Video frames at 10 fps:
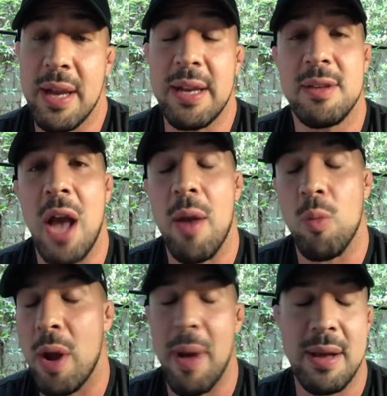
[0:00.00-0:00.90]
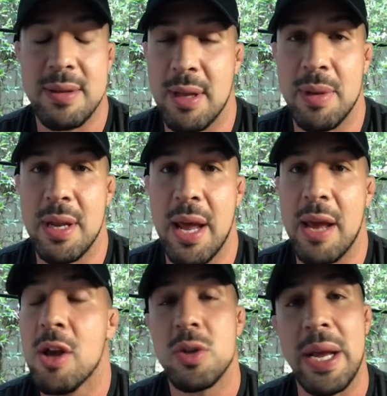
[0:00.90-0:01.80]
English is his second
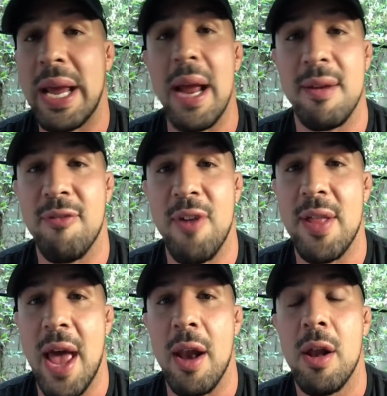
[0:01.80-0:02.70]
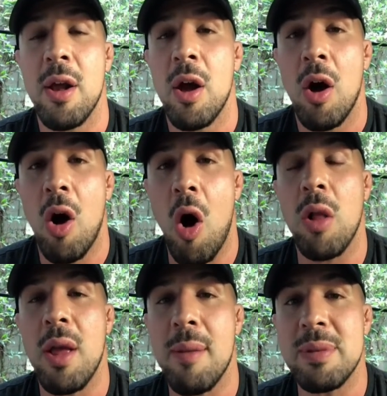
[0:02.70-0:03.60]
language. He doesn't have much to
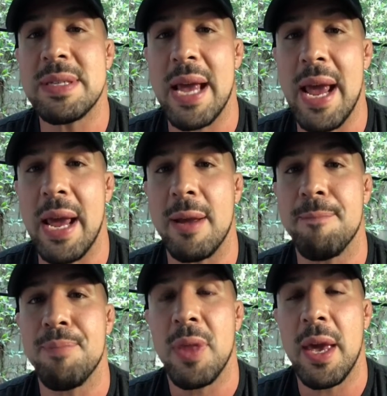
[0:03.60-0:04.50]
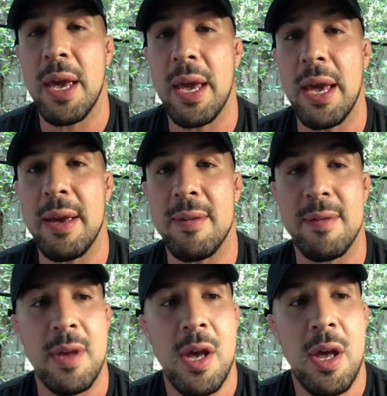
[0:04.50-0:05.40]
go off of, so it's the Conor
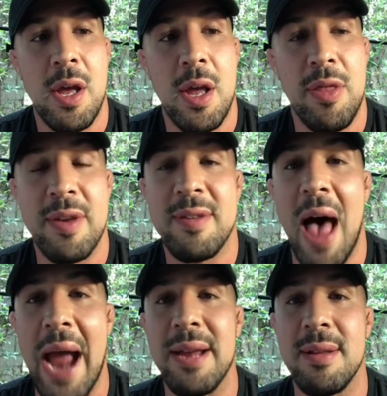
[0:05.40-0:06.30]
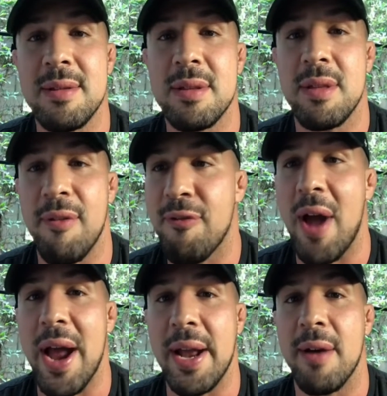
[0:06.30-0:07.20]
McGregor show to sell this thing.
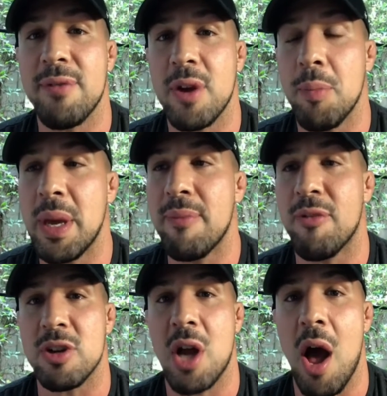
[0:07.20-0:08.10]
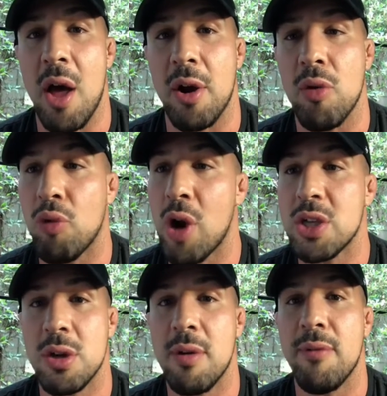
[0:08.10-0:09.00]
The biggest
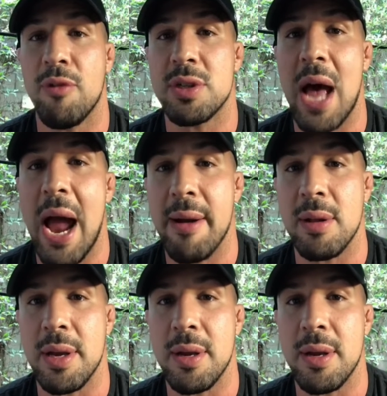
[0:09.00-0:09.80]
animosity the whole night,